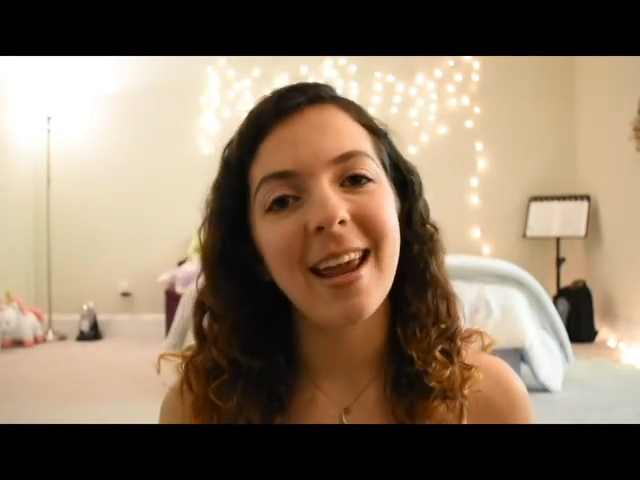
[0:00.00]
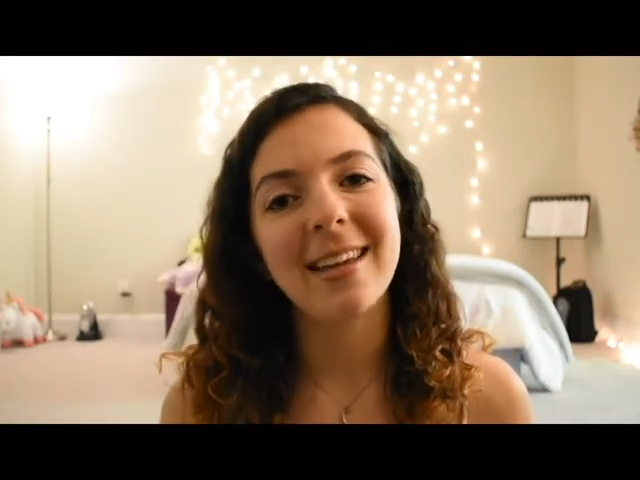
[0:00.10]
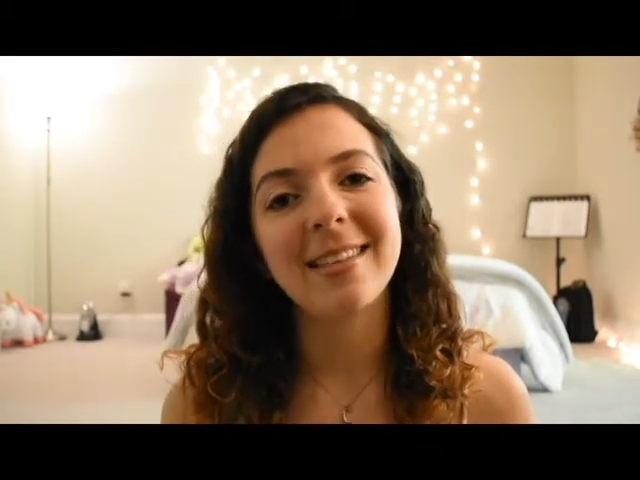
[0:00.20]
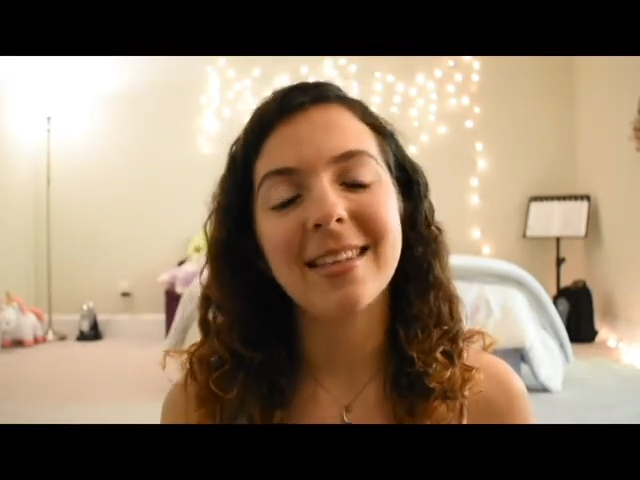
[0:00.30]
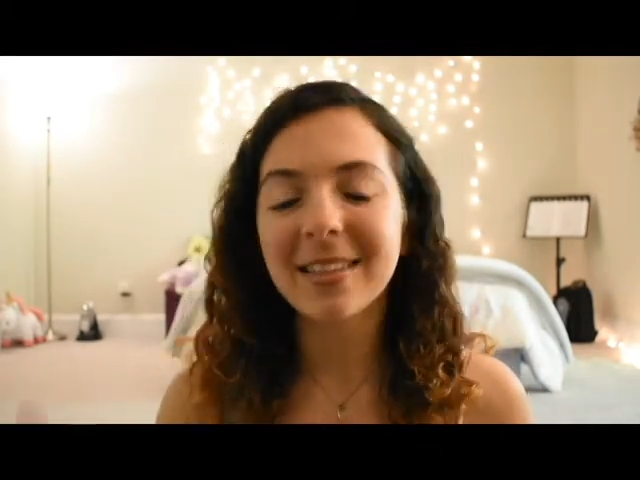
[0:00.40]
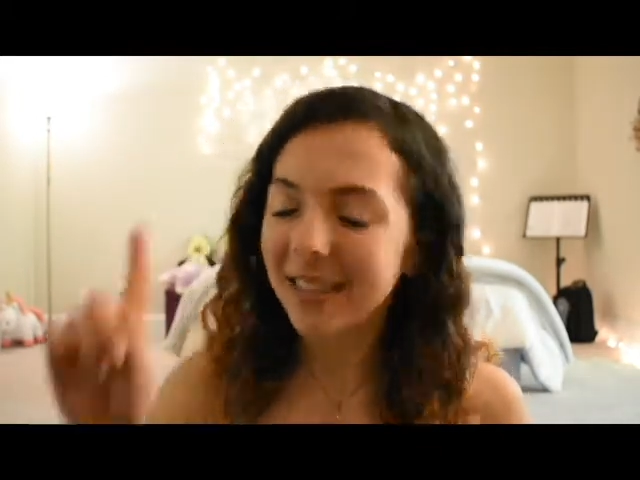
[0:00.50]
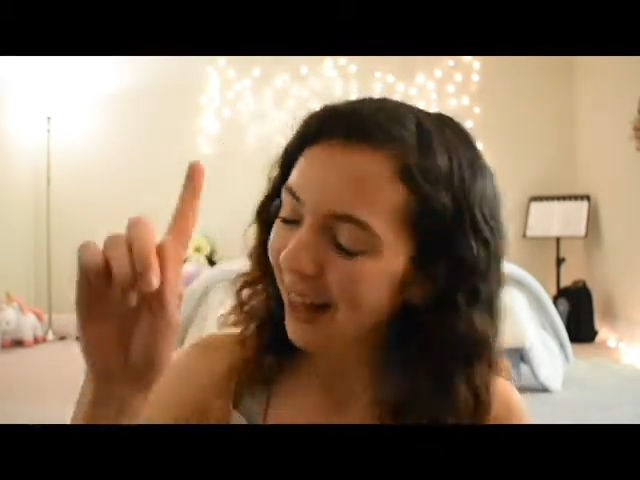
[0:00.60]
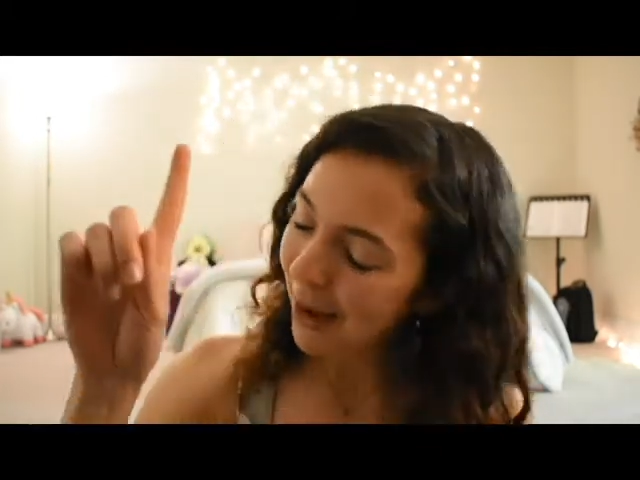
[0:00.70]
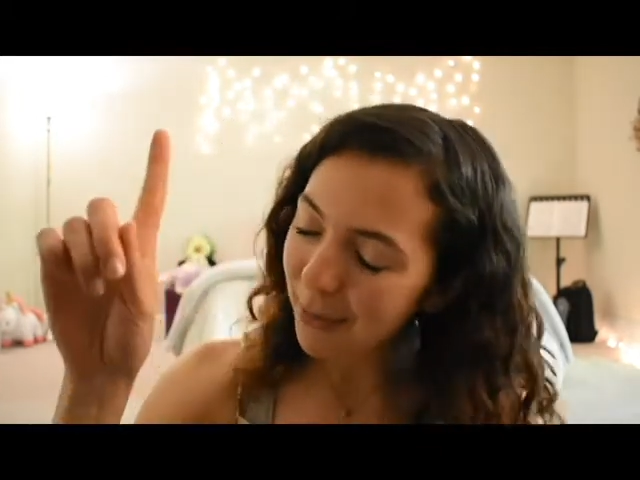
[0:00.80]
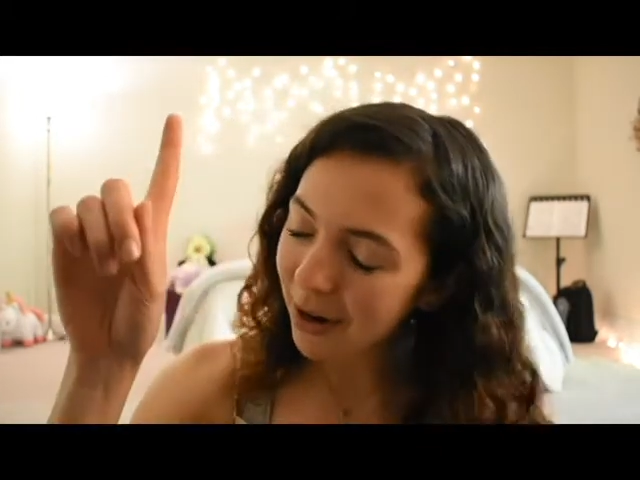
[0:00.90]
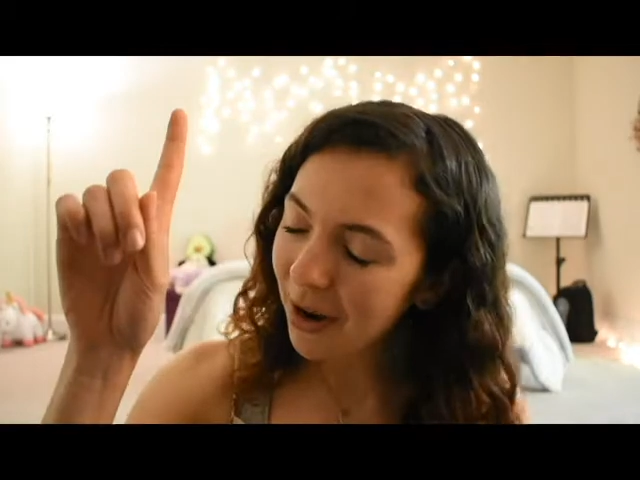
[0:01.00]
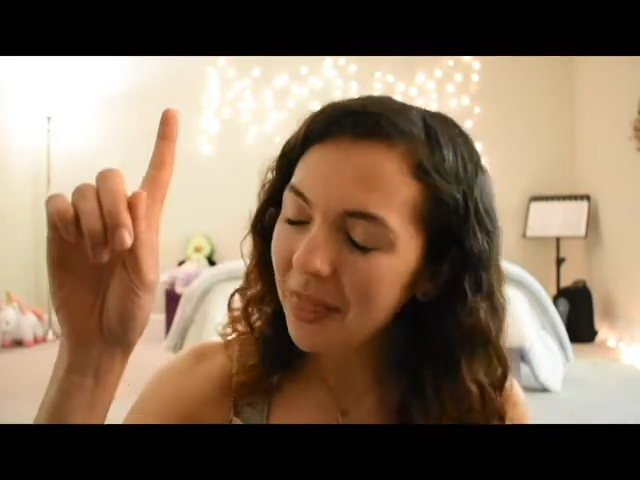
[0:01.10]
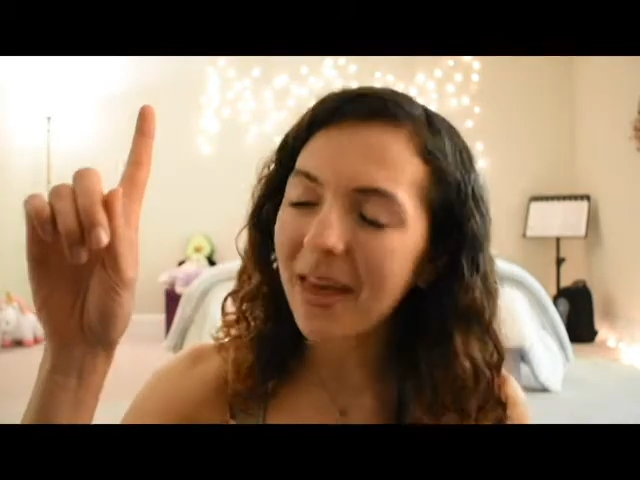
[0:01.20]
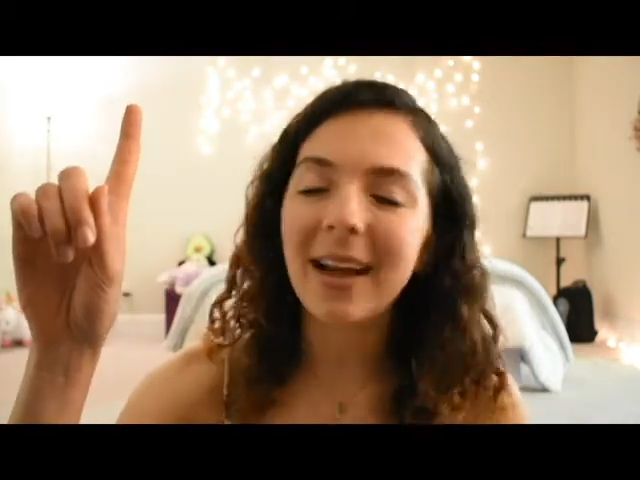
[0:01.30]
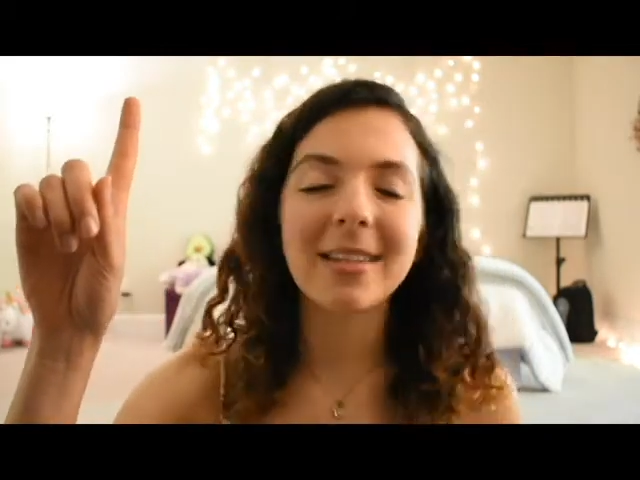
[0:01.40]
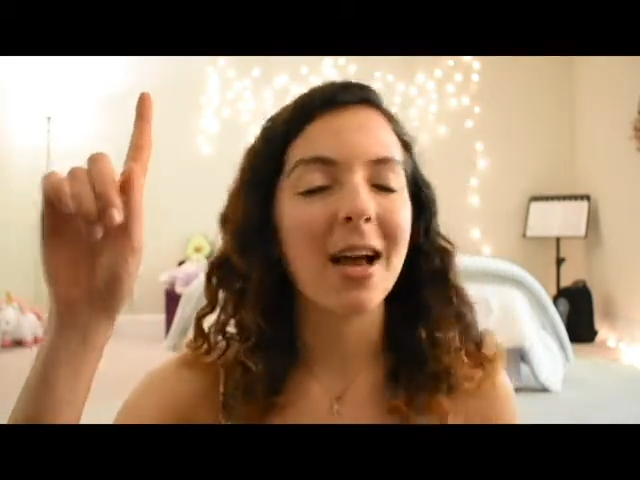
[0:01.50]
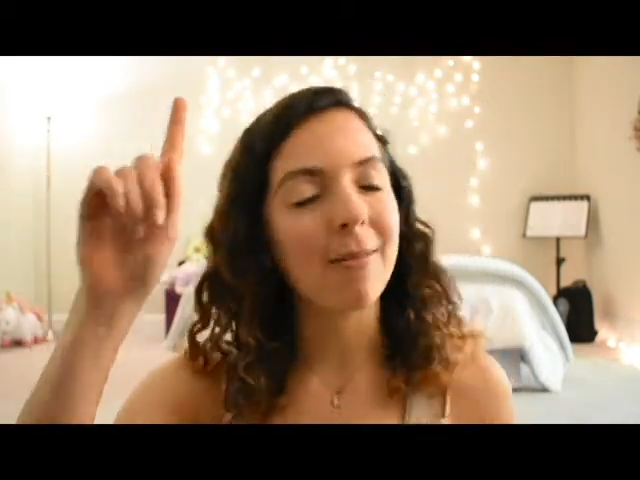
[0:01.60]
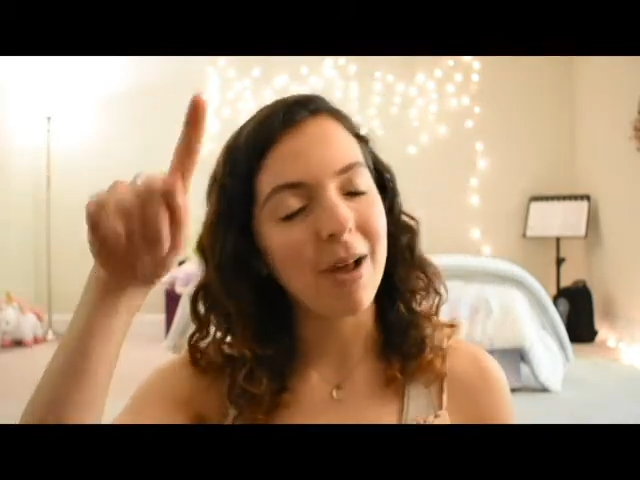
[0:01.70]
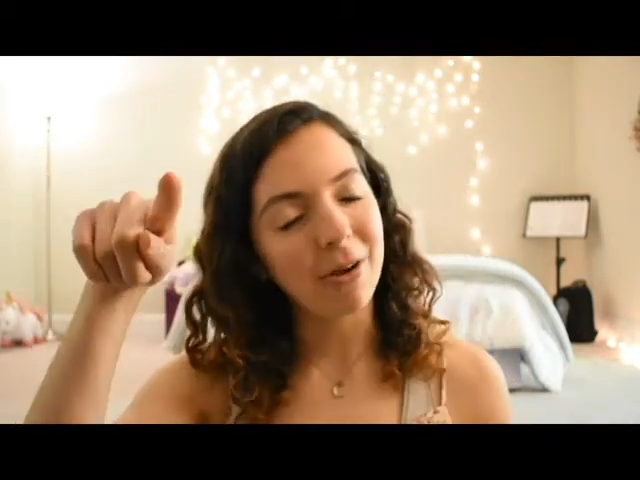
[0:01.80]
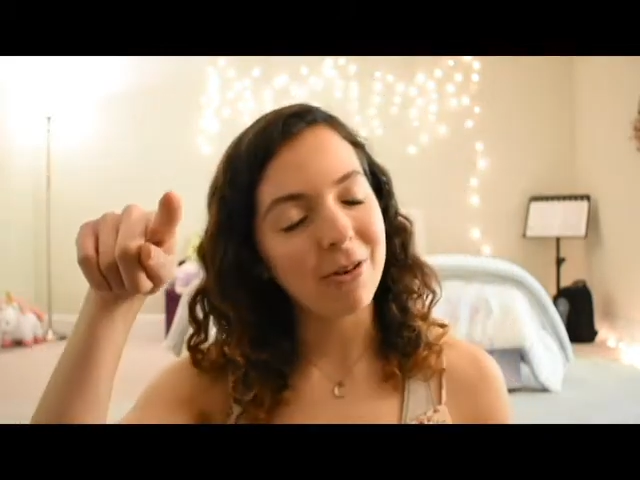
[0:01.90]
a disclaimer that
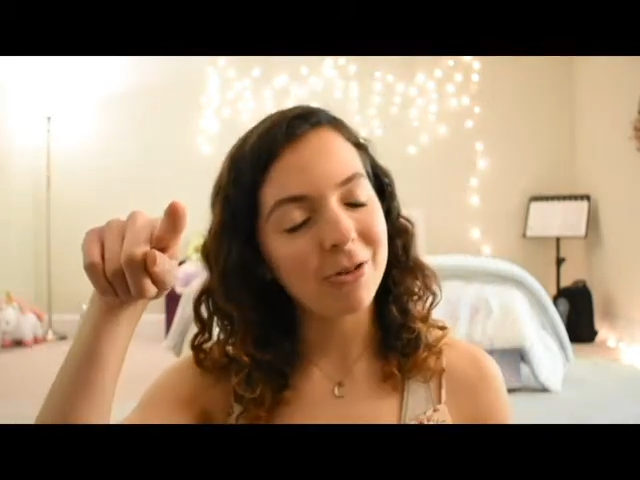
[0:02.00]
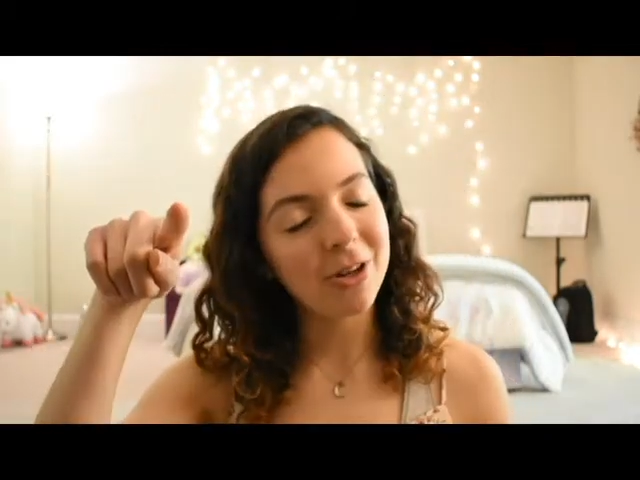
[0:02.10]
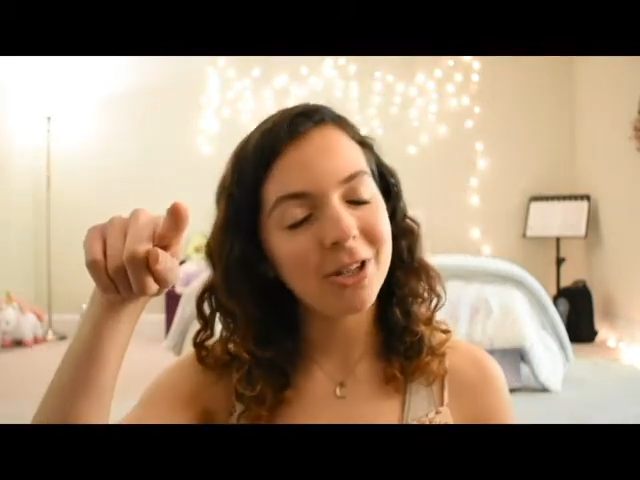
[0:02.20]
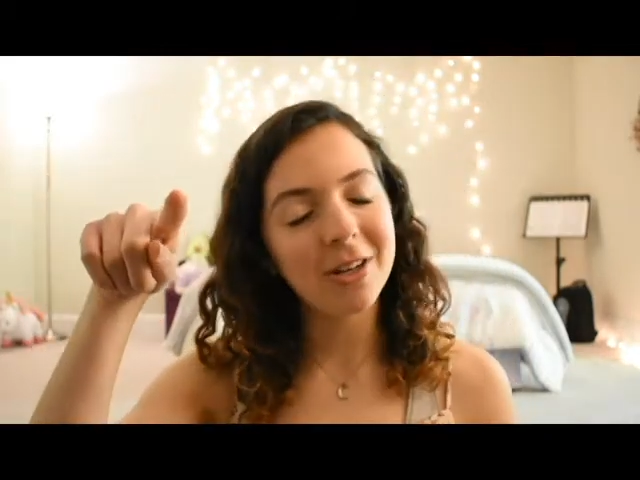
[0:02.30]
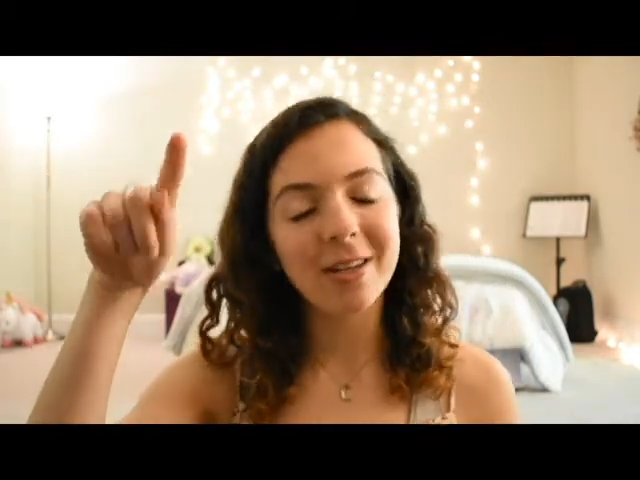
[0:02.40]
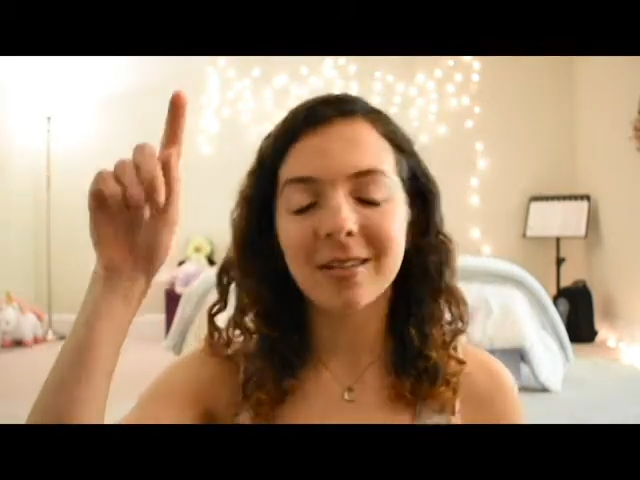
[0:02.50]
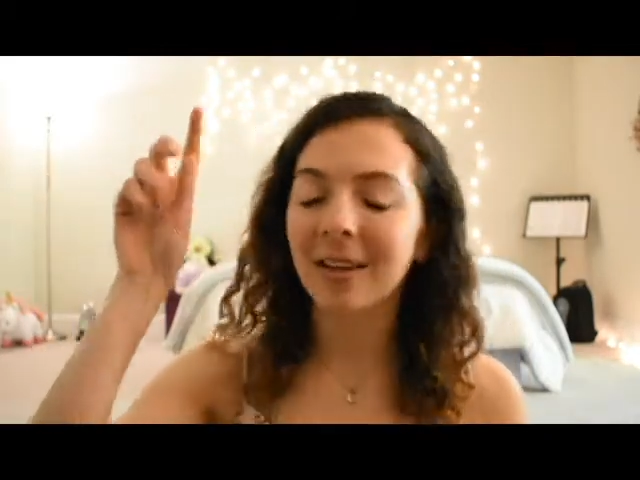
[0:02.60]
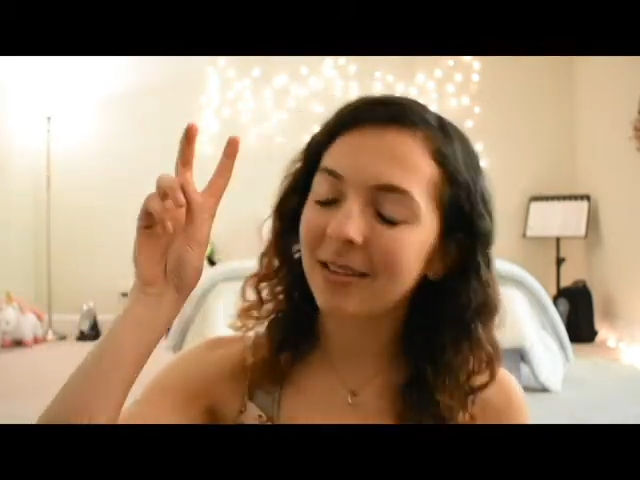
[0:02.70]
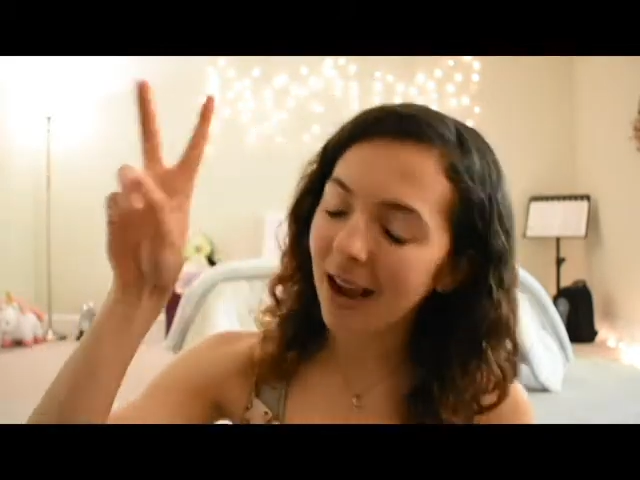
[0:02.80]
I'm not a nutritionist,